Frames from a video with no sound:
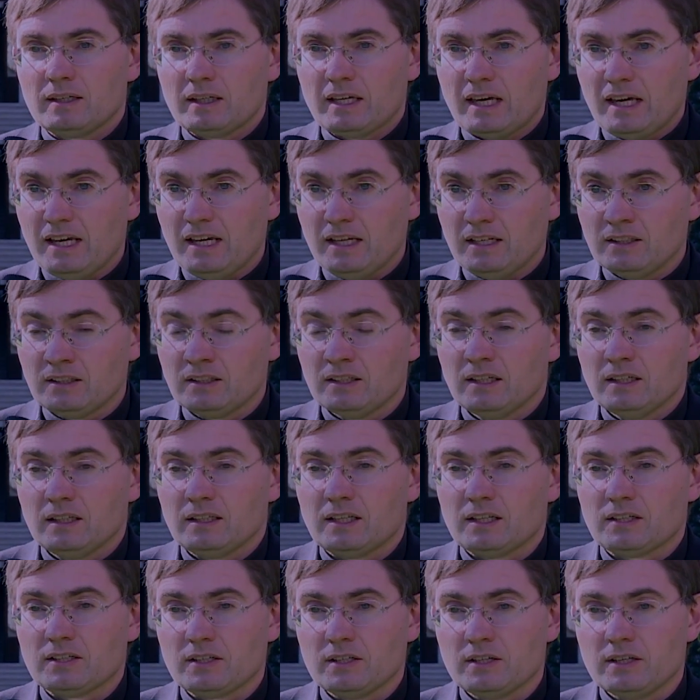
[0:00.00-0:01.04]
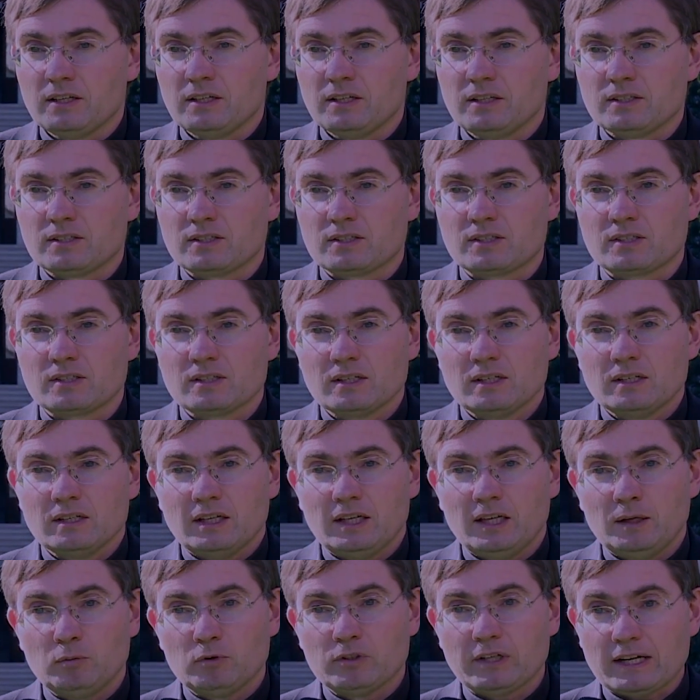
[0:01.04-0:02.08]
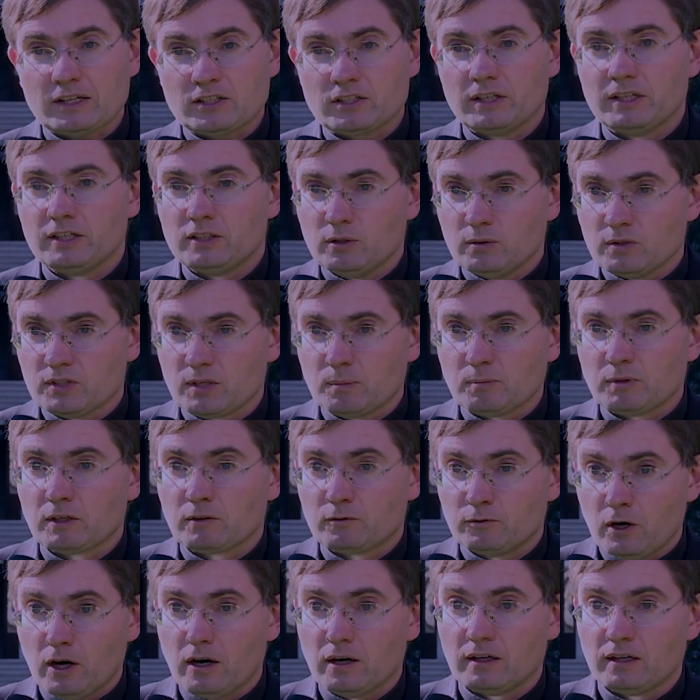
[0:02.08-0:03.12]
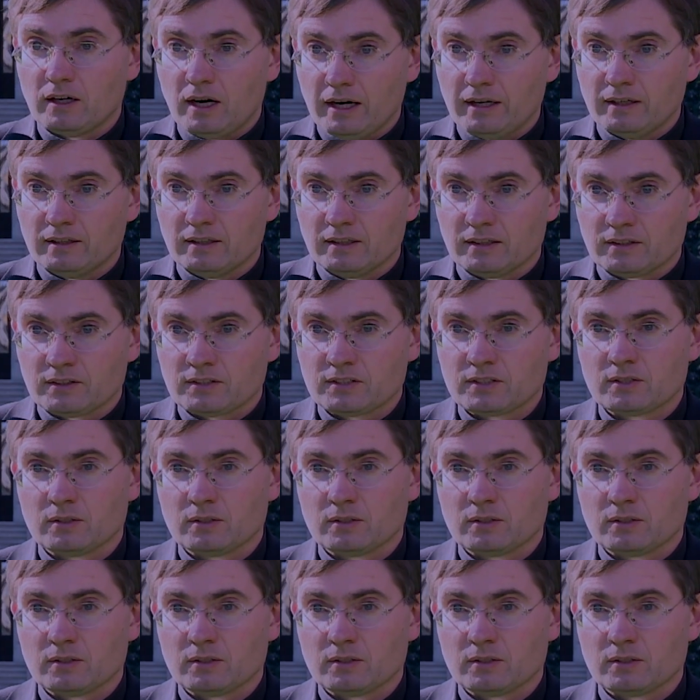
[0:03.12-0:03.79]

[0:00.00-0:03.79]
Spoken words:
keen that he would actually do something for Ireland.